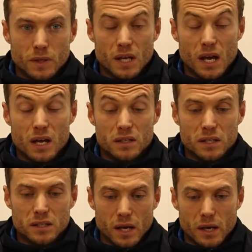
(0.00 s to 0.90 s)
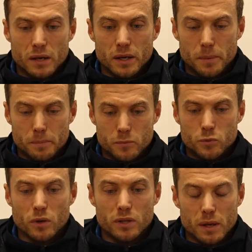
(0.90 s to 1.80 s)
Yeah, I did, yeah. It was
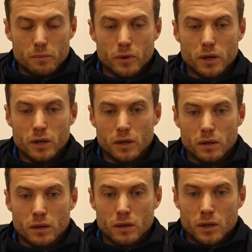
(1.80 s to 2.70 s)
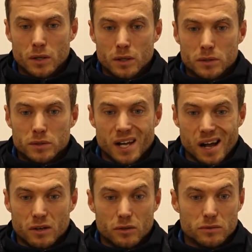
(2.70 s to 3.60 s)
one of them where the
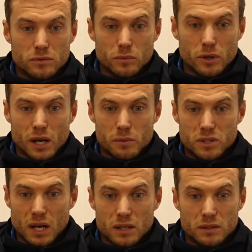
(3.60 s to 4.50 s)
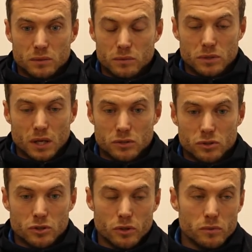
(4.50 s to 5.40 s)
angle where I was at, I
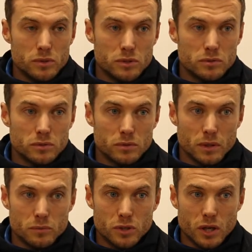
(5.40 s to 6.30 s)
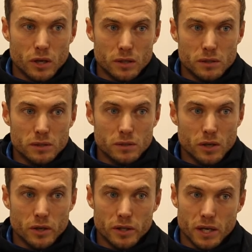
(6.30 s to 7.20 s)
just noticed it was curling
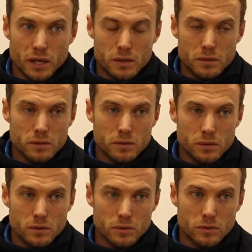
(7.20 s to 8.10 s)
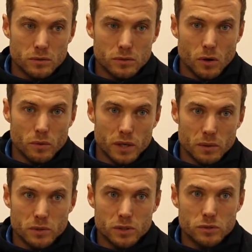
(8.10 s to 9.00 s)
in and going
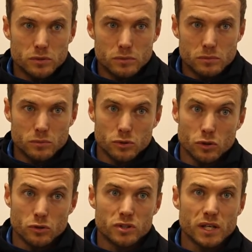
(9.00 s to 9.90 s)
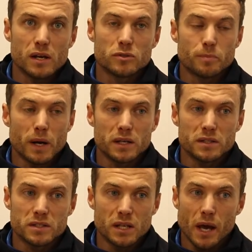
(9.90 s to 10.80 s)
in, which was good to get us back
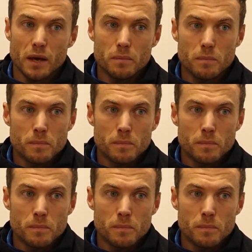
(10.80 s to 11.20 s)
into the game.